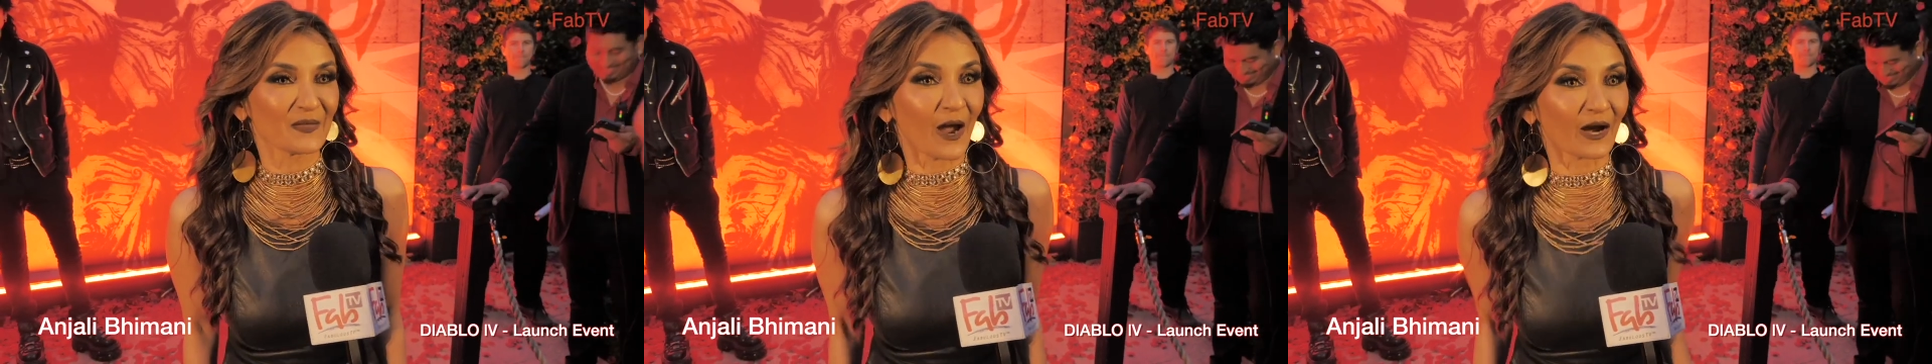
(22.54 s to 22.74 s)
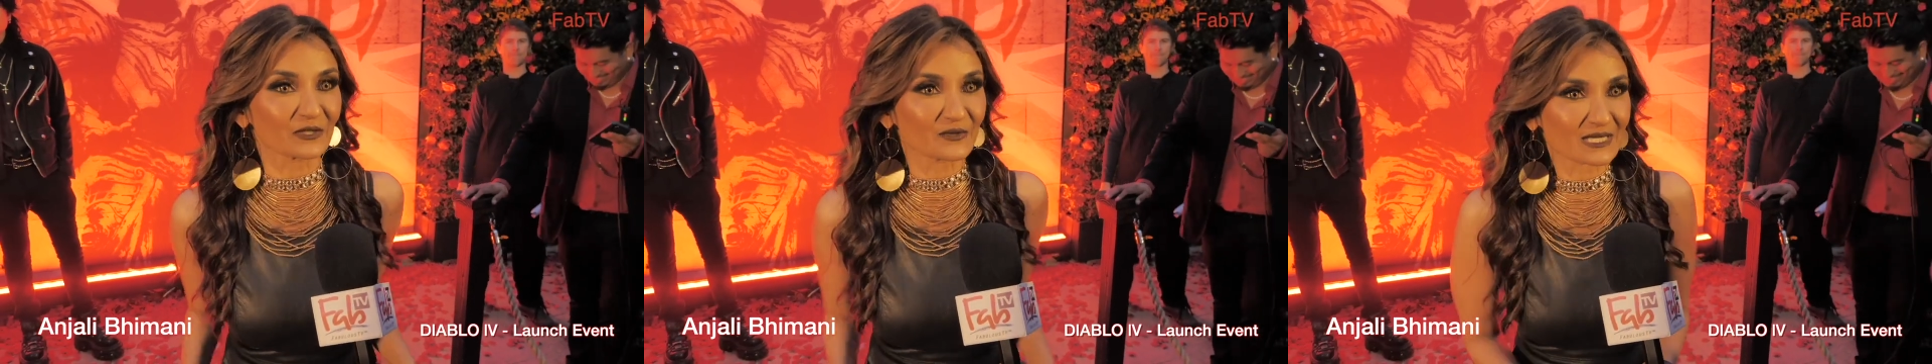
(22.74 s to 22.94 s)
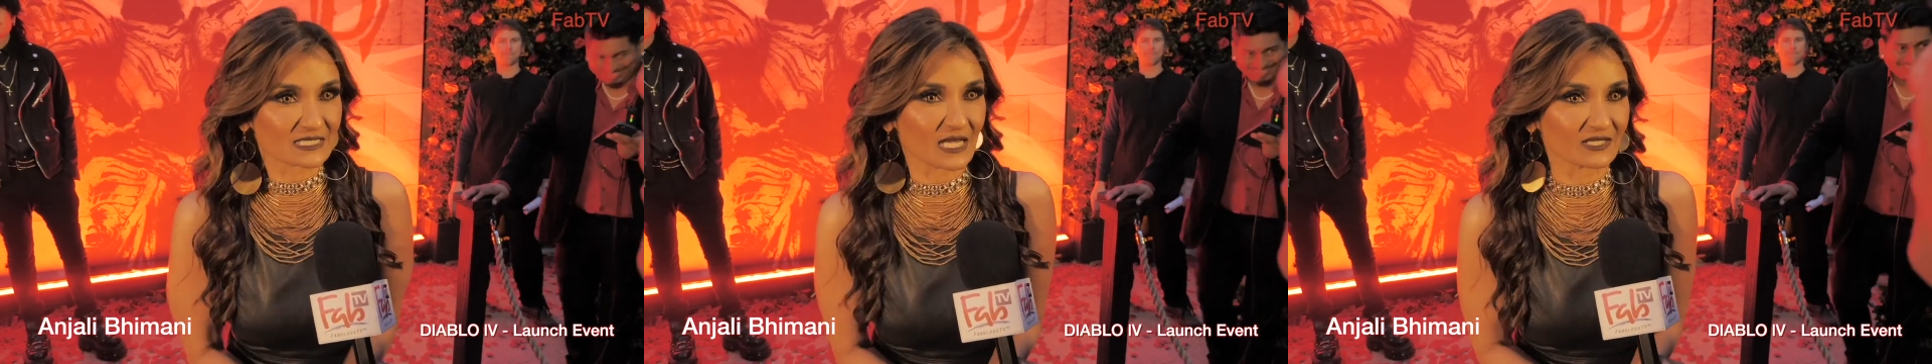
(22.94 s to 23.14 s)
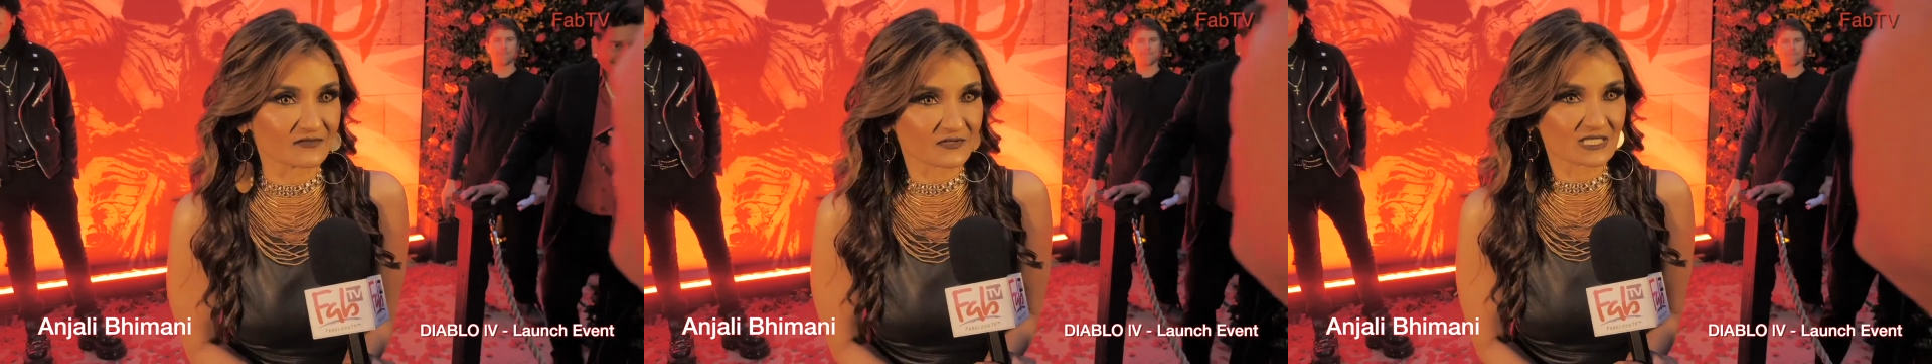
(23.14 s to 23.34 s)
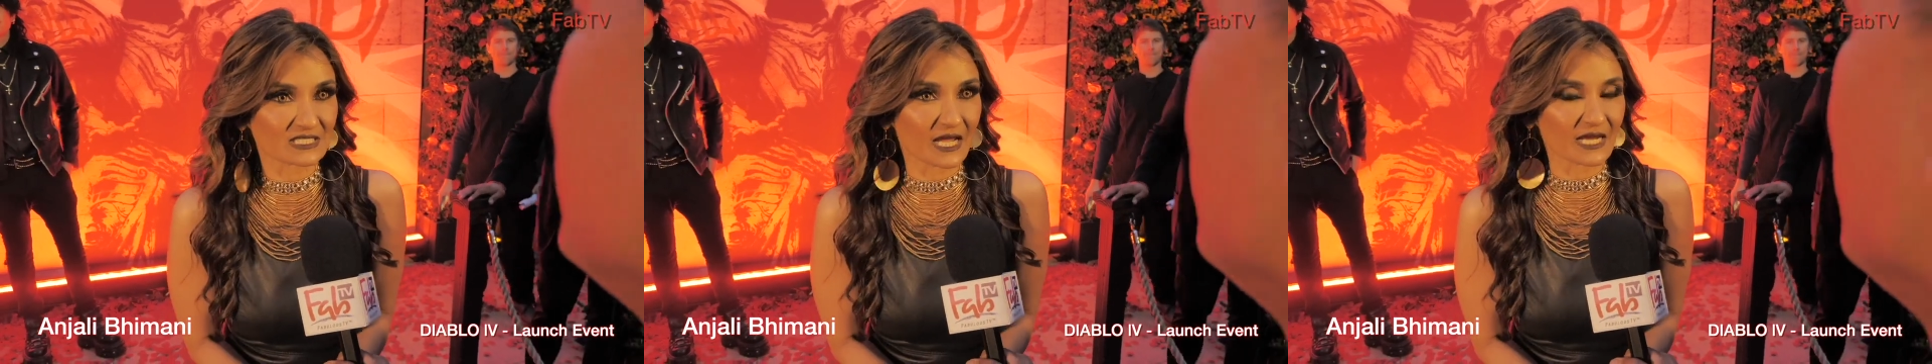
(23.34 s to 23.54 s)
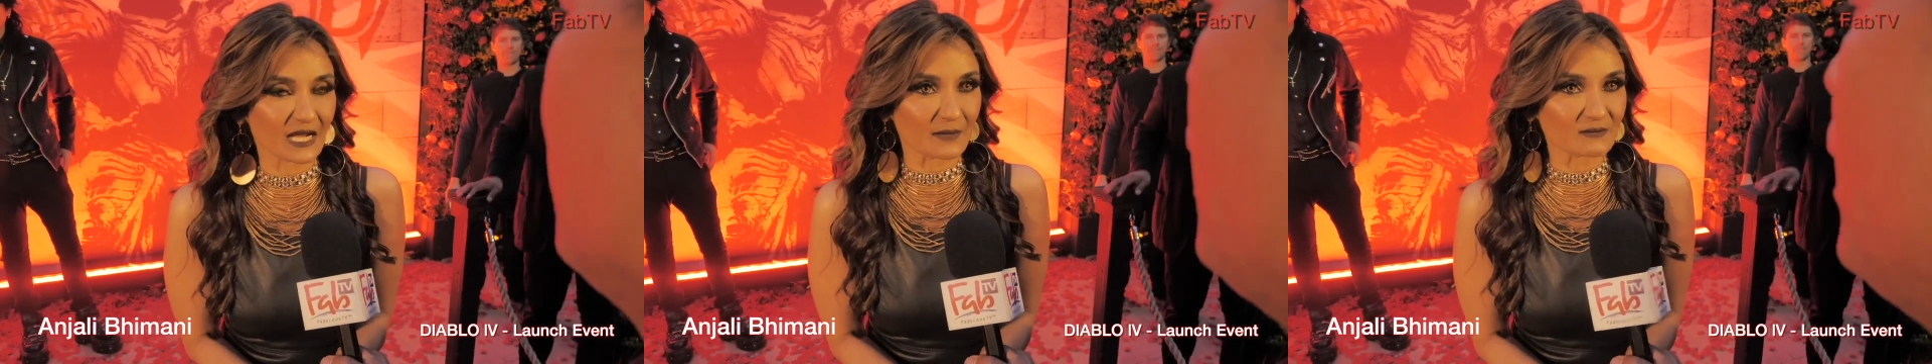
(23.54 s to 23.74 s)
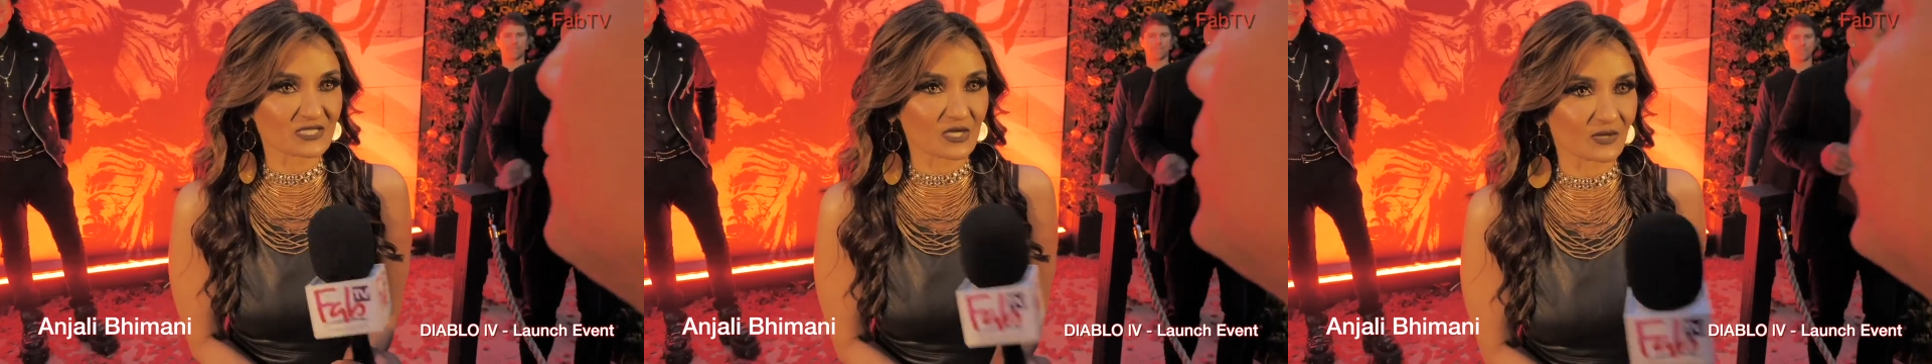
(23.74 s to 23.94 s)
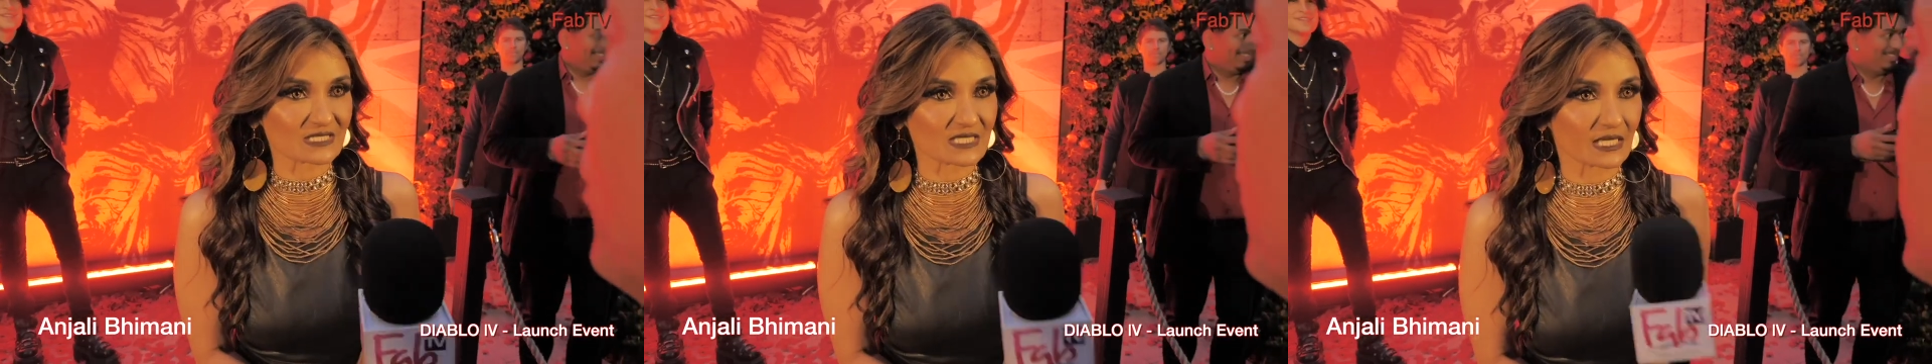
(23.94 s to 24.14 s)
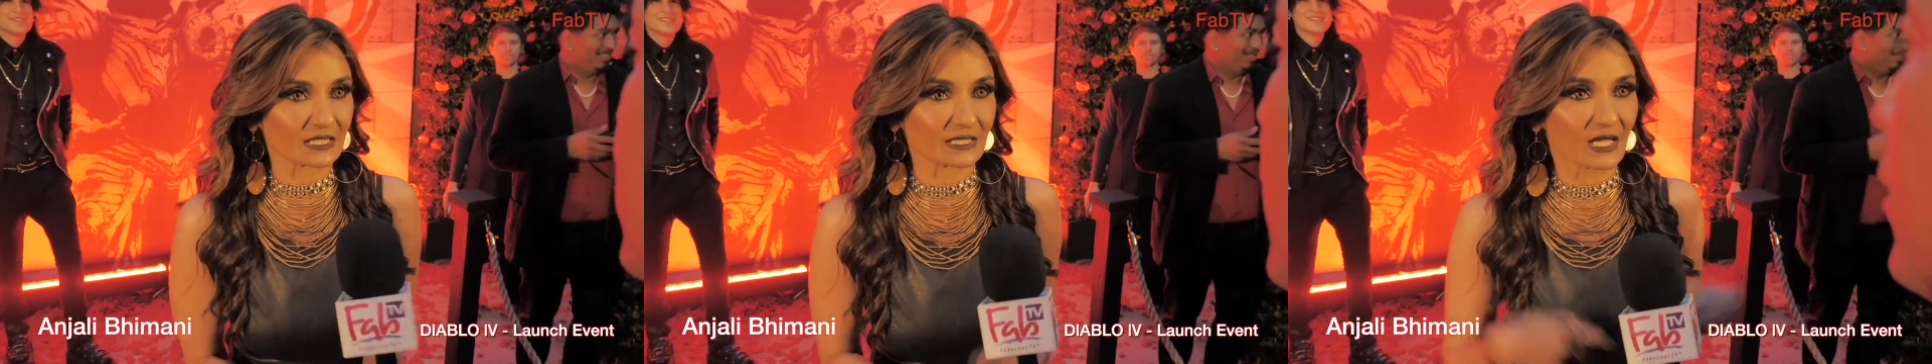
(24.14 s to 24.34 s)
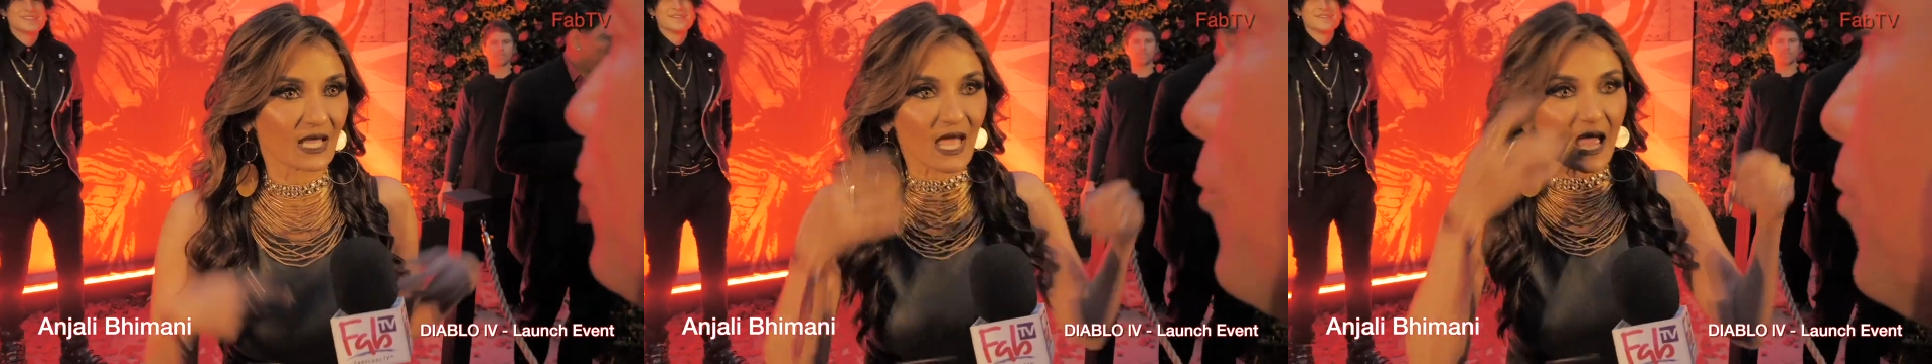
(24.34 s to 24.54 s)
Are you excited for tonight? I'm, I'm so, so
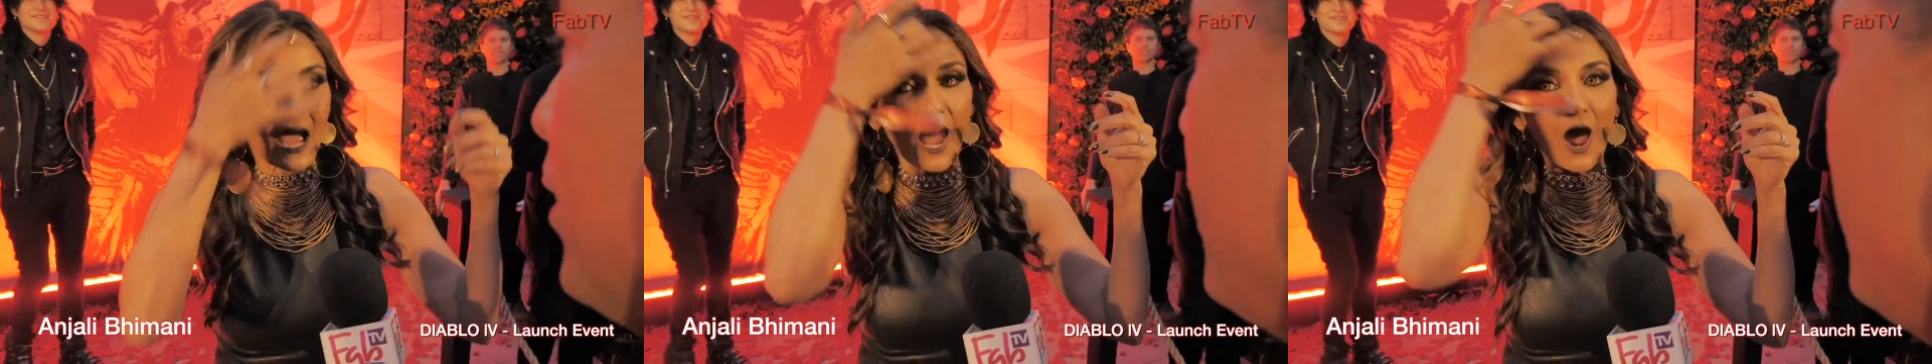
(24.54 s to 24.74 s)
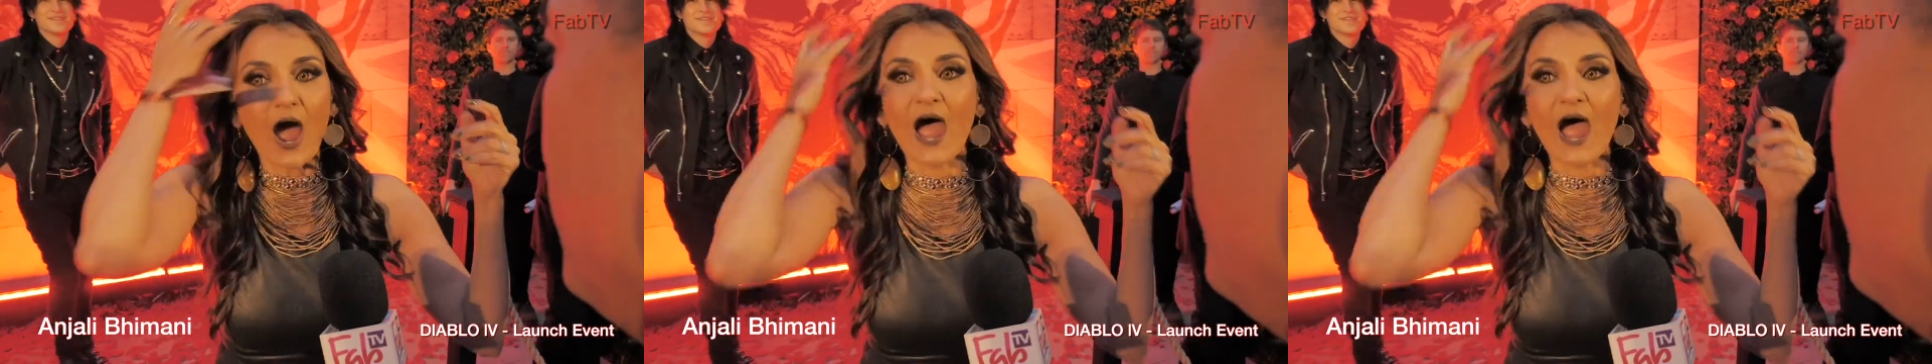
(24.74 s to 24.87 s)
excited. excited. for tonight.